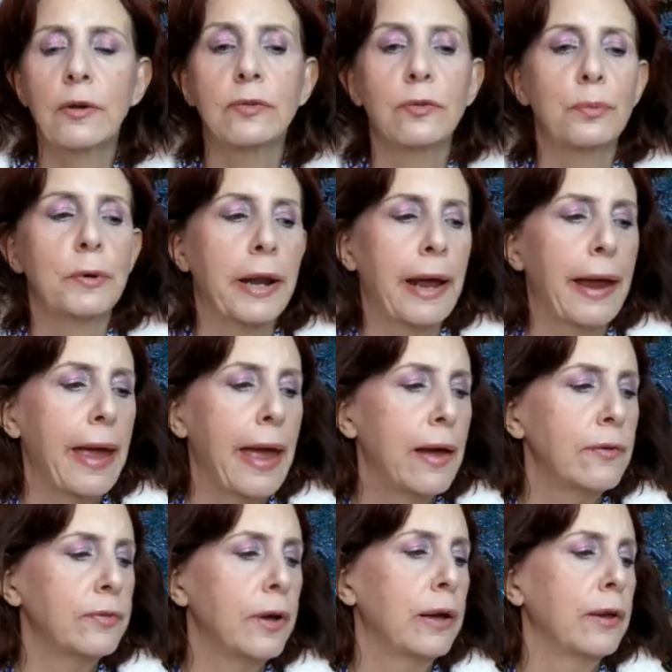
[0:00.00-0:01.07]
as what I
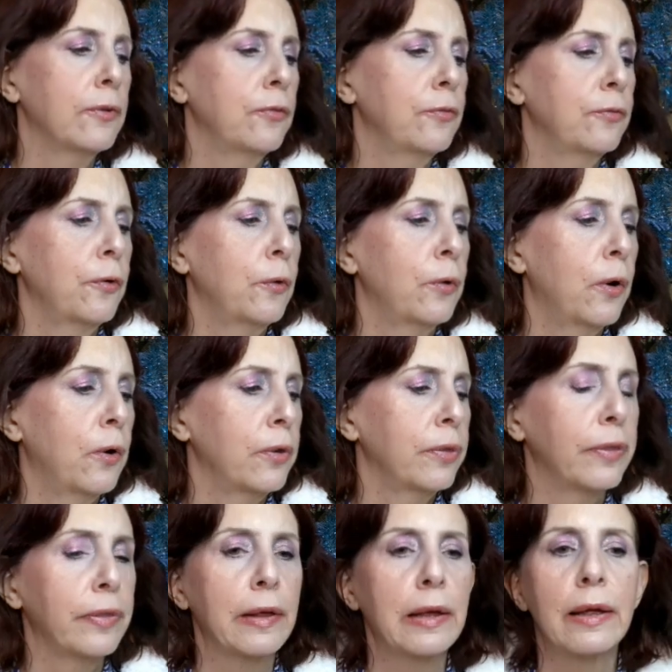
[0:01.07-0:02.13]
have on for
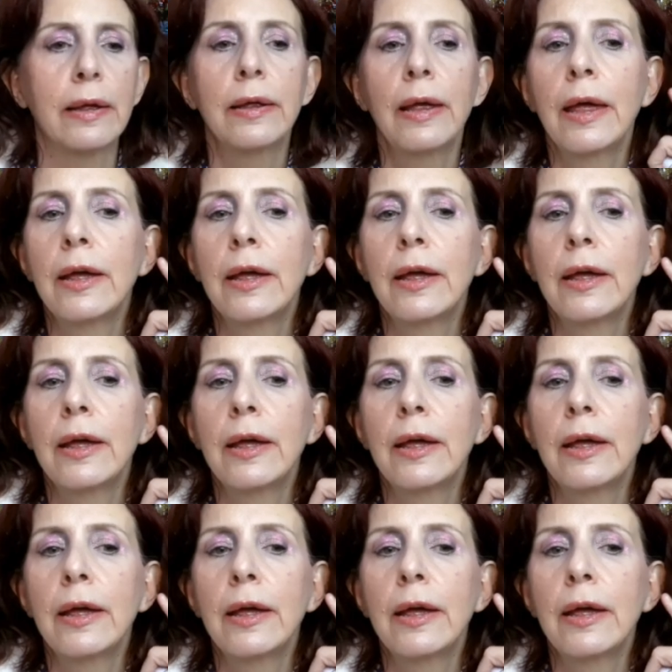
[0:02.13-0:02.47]
the